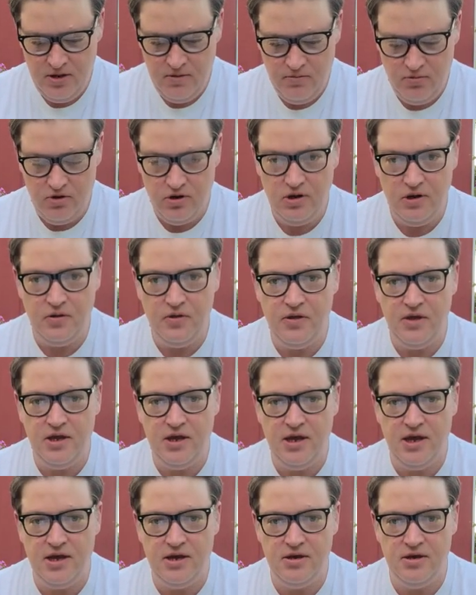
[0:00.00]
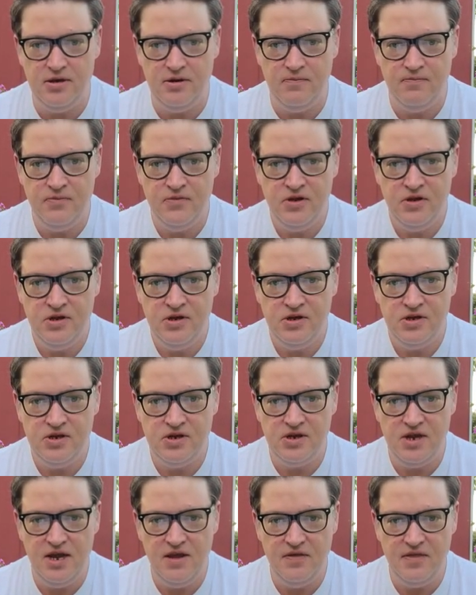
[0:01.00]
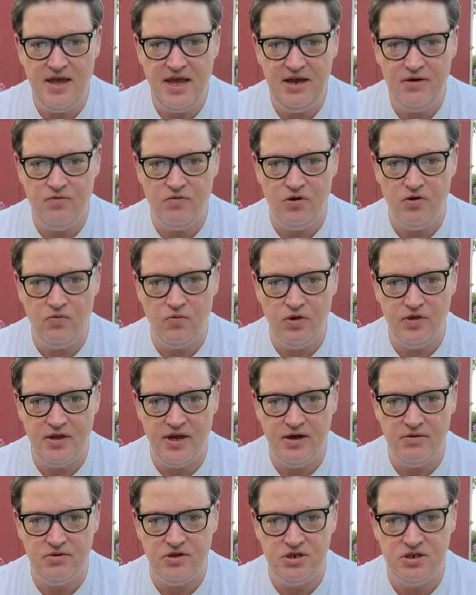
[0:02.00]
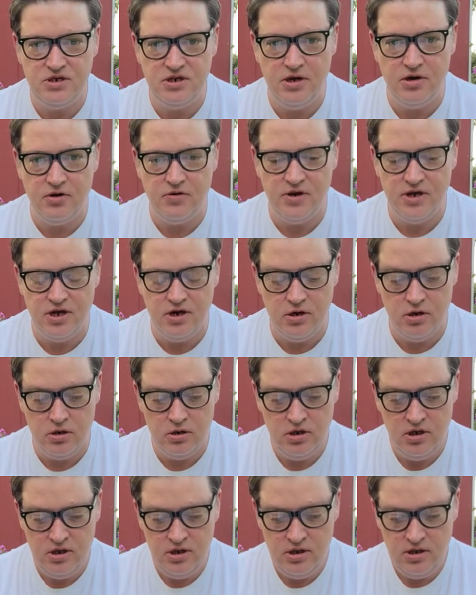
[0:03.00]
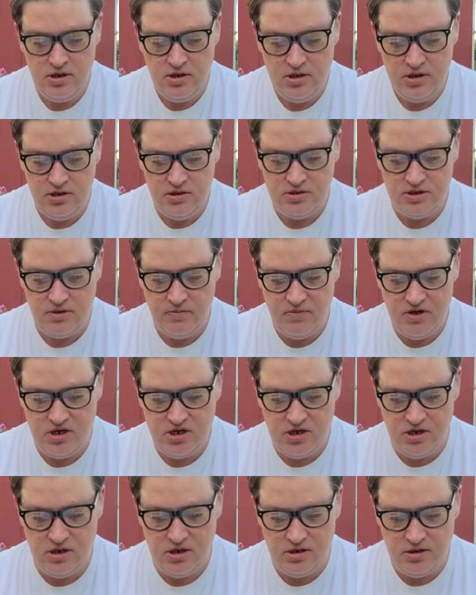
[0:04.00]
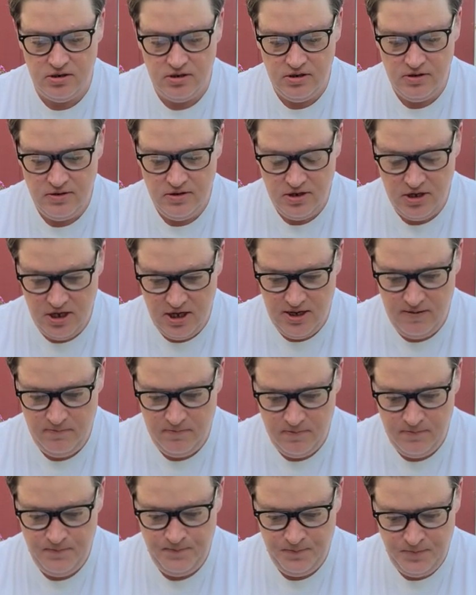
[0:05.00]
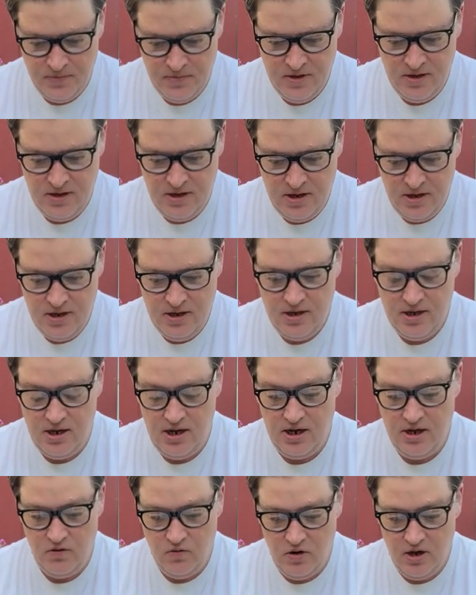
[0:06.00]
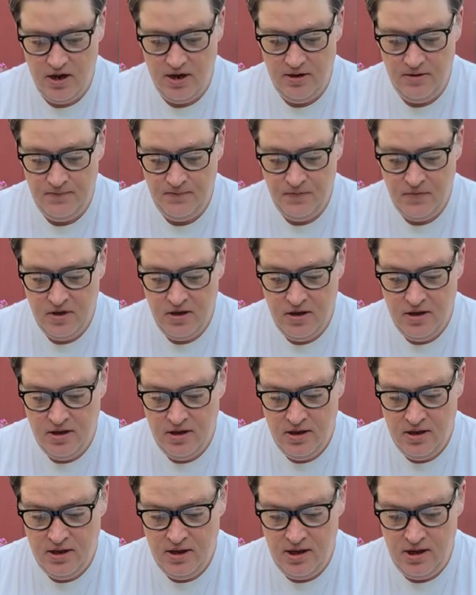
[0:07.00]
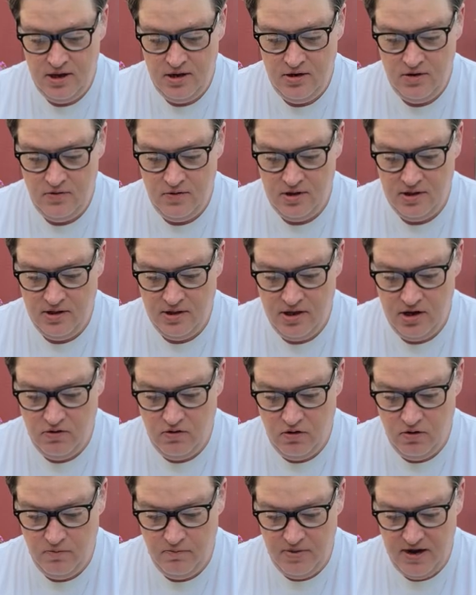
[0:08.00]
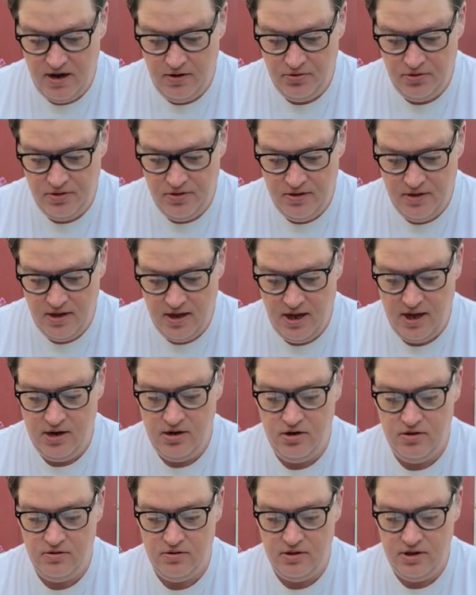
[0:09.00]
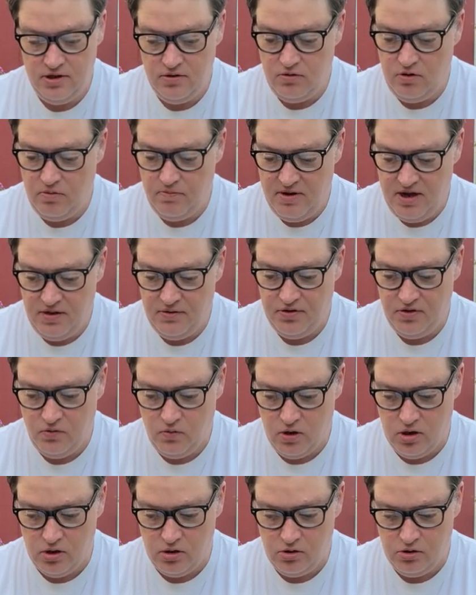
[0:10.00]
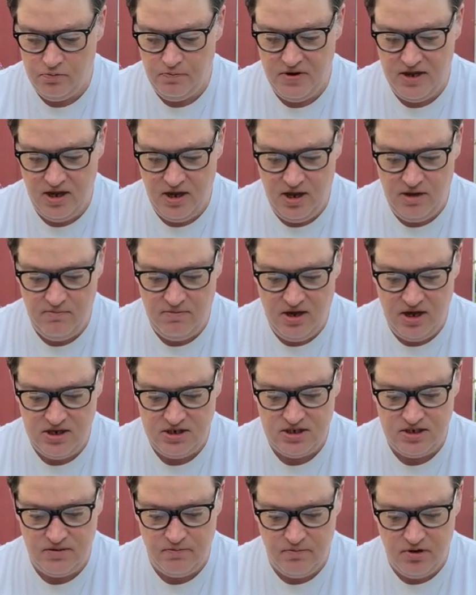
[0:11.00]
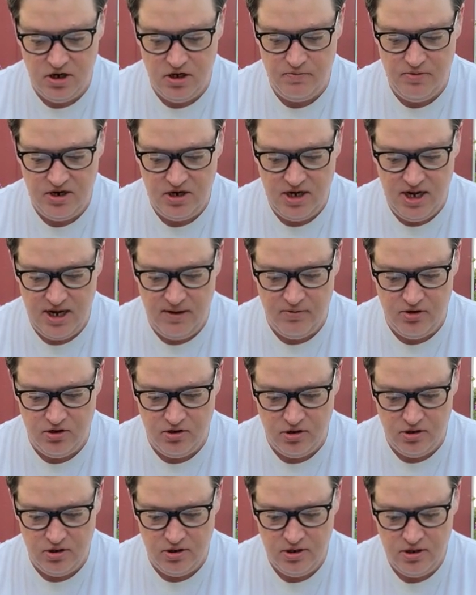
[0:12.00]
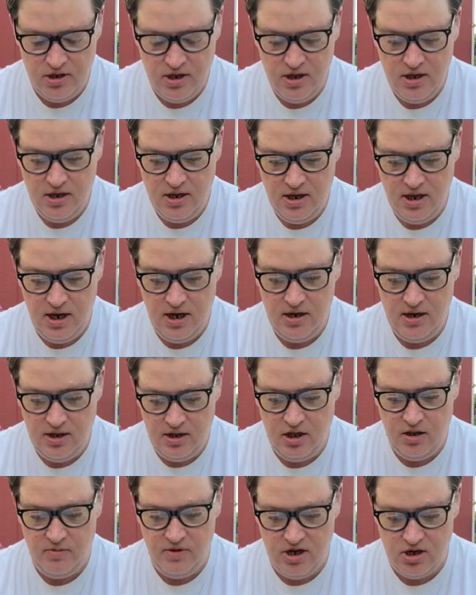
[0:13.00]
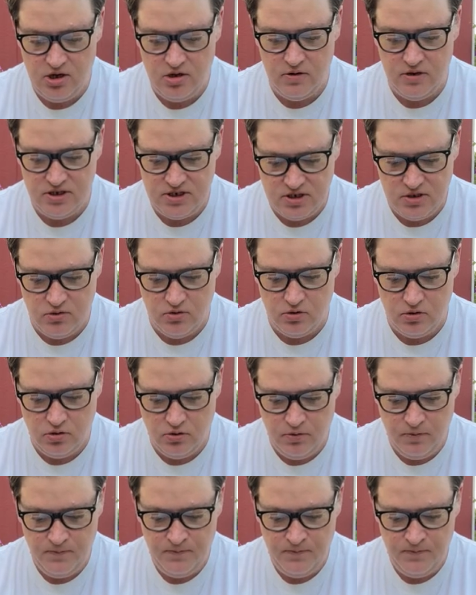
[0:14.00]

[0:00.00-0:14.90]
Boy, you'd think I could say that one without stuttering or losing my tongue. Yep. Anyway, I knew little about the world beyond my suburban neighborhood and elementary school.